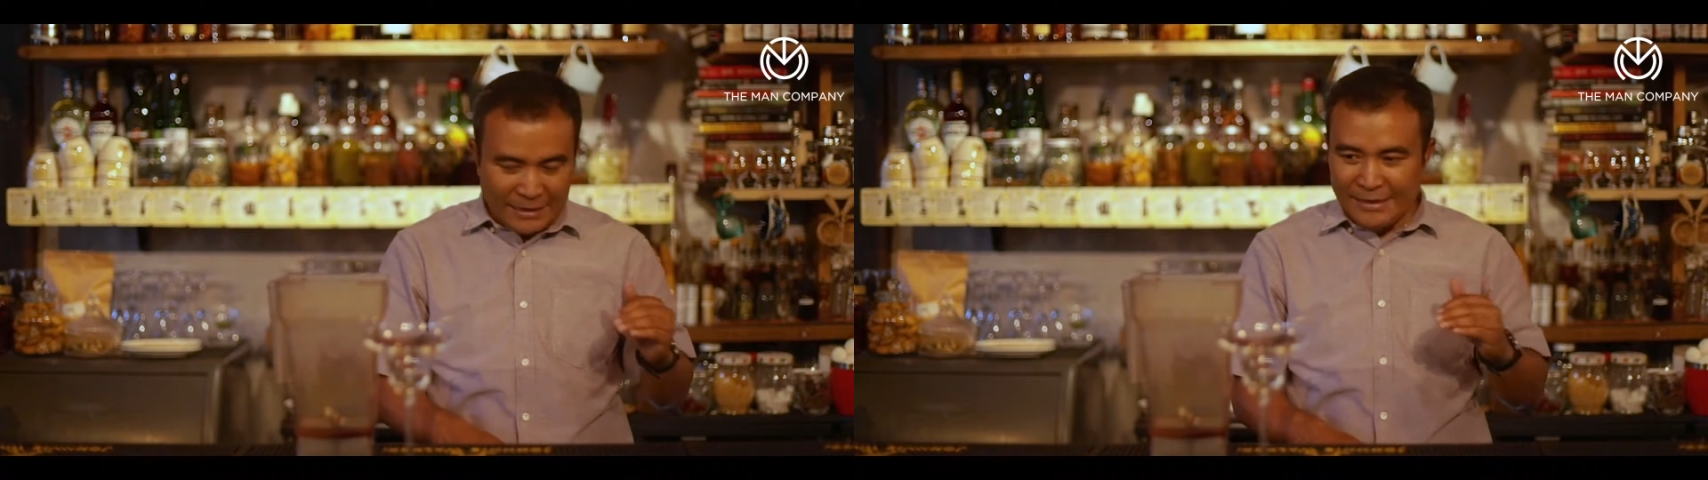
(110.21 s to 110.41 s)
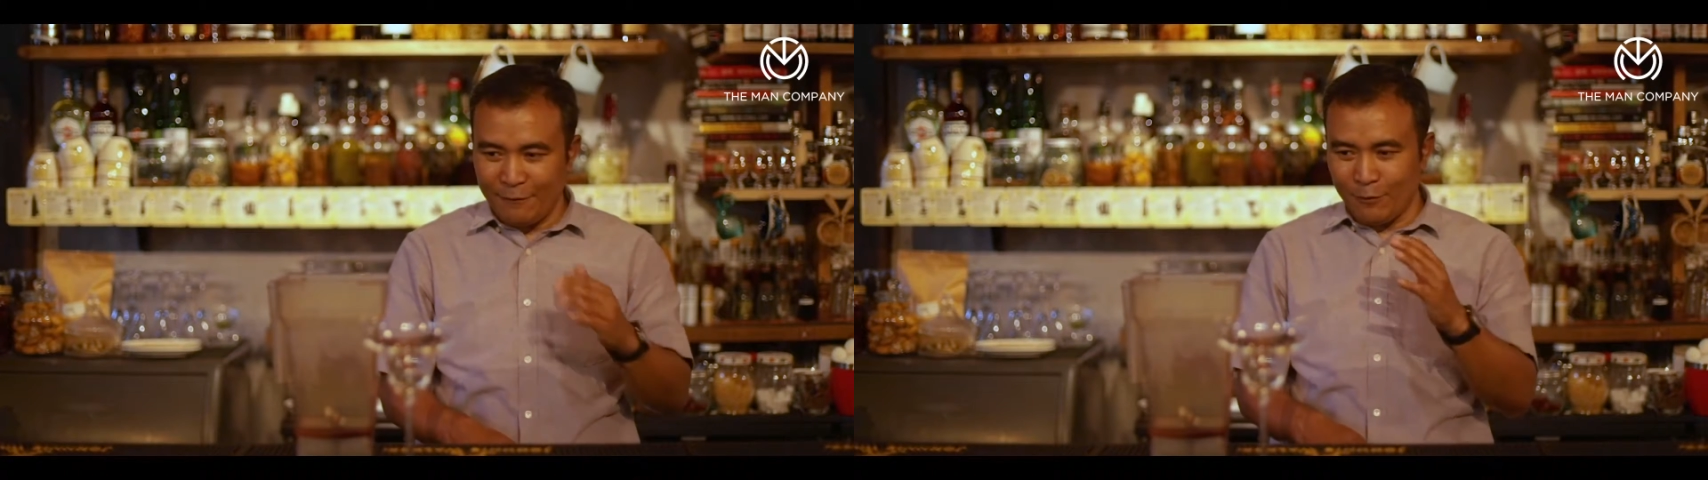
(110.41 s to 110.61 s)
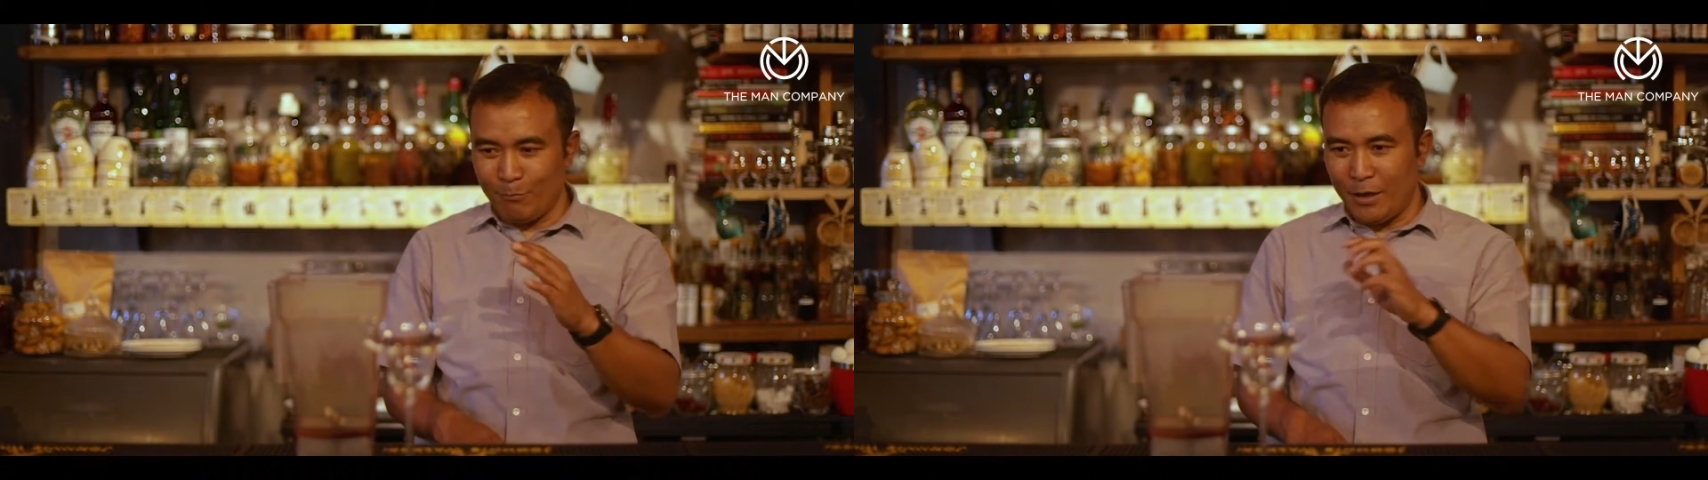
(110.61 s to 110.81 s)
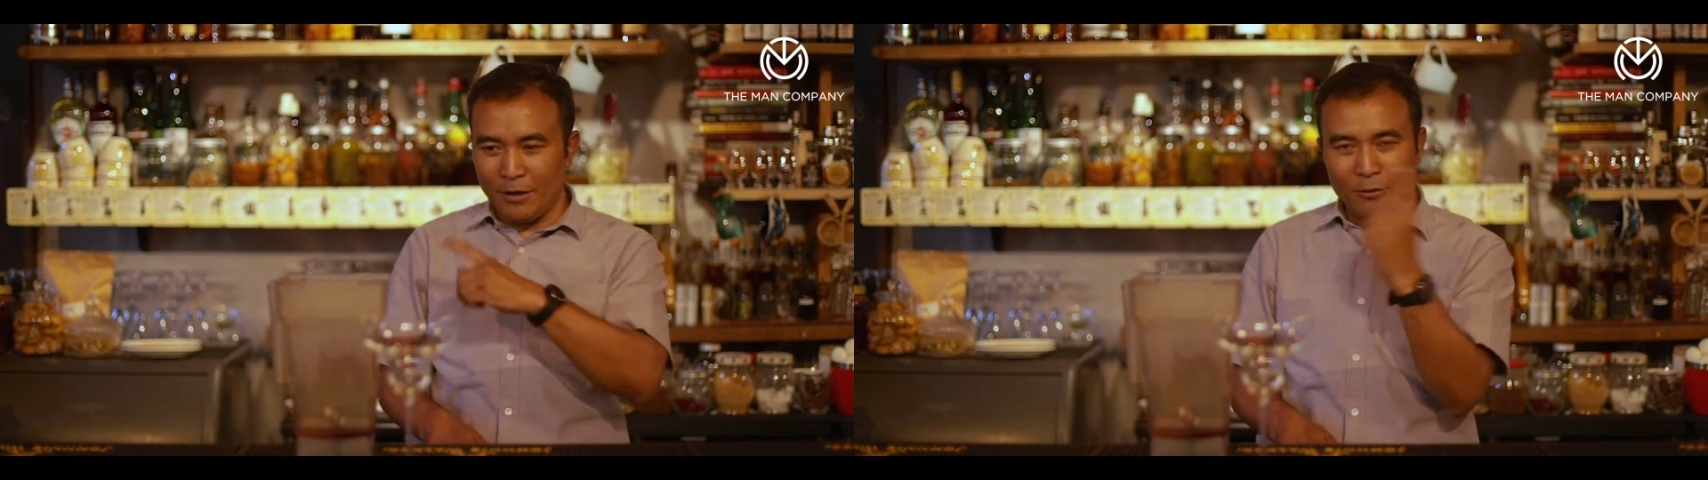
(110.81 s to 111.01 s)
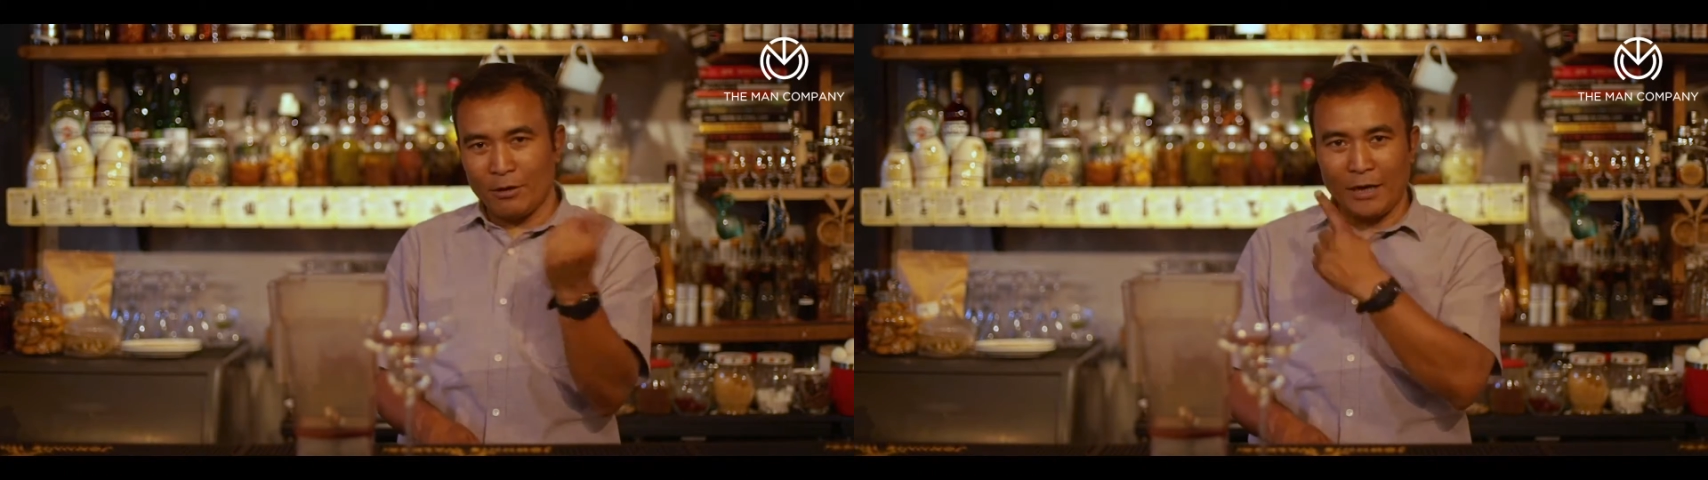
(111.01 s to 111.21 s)
easy for the
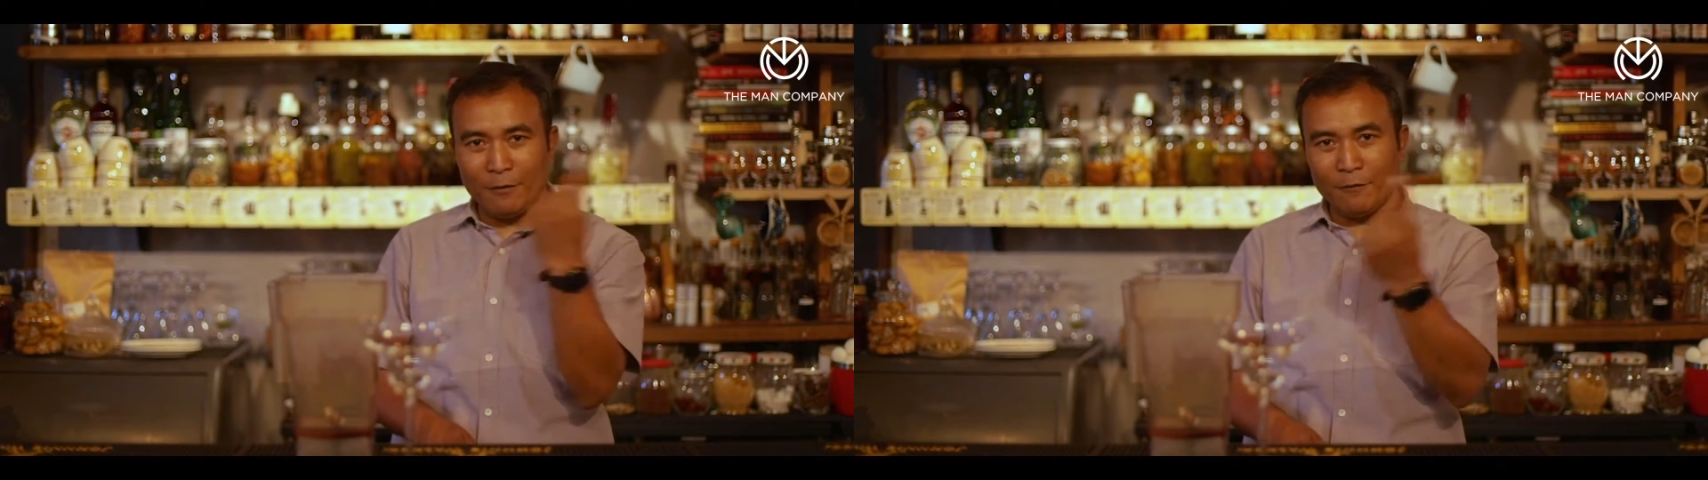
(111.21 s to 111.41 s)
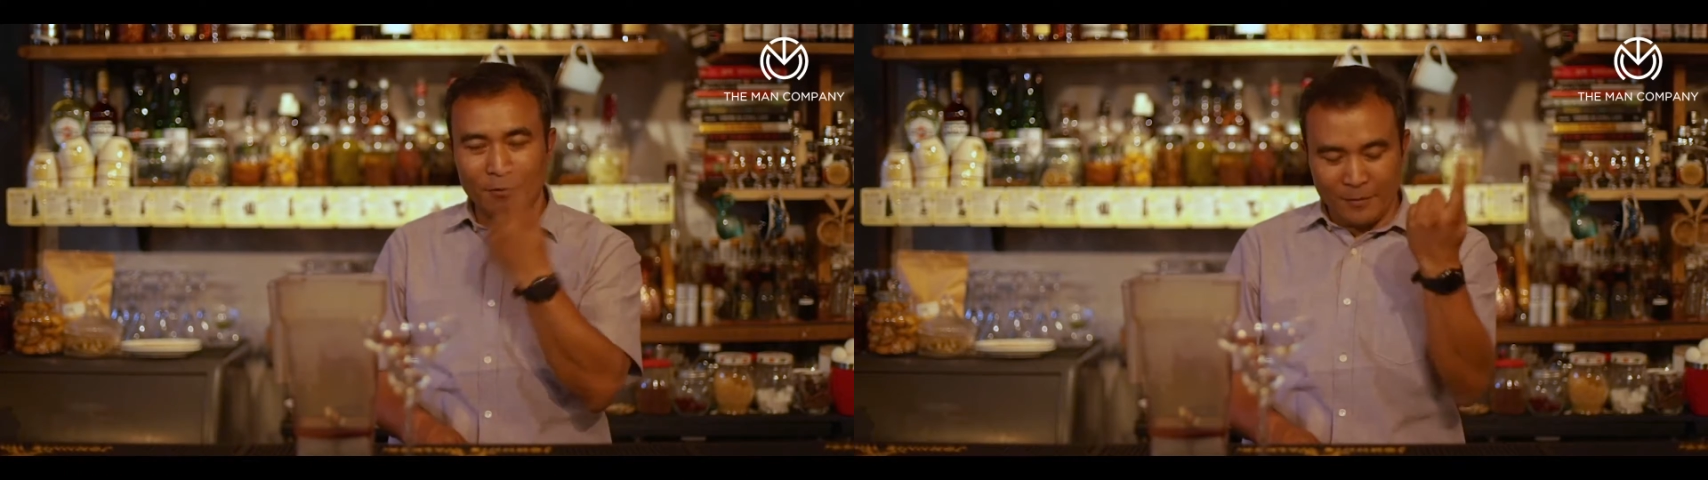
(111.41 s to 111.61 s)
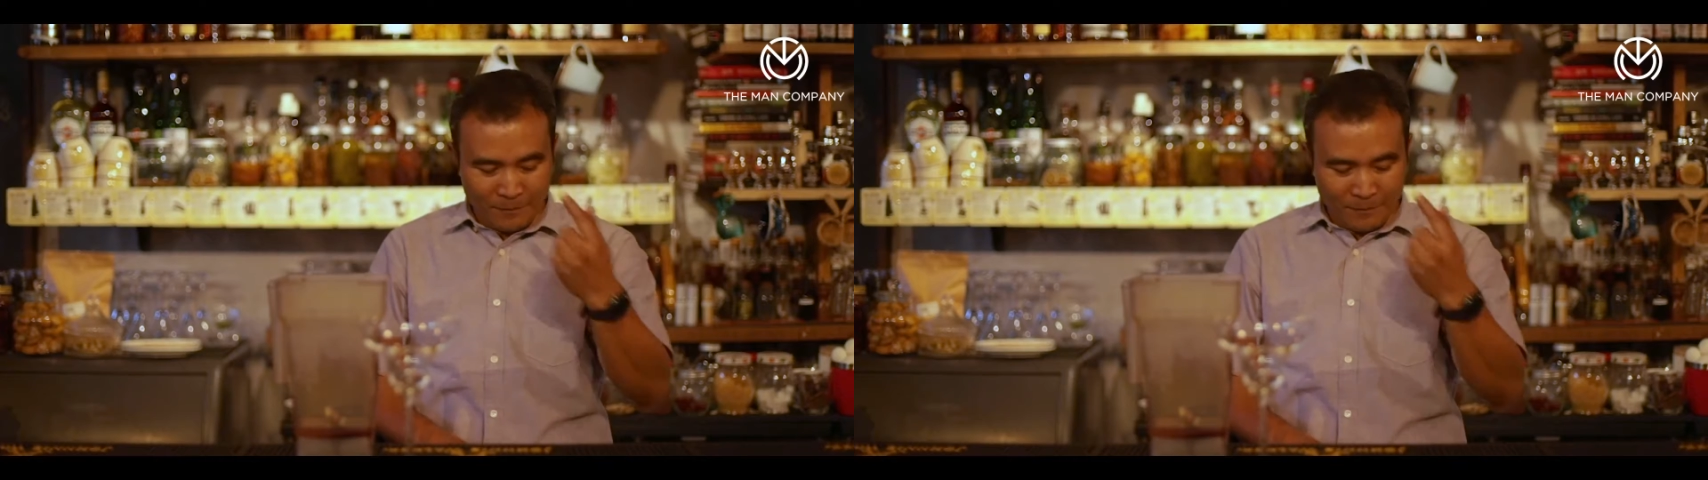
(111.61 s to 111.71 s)
blender to kind of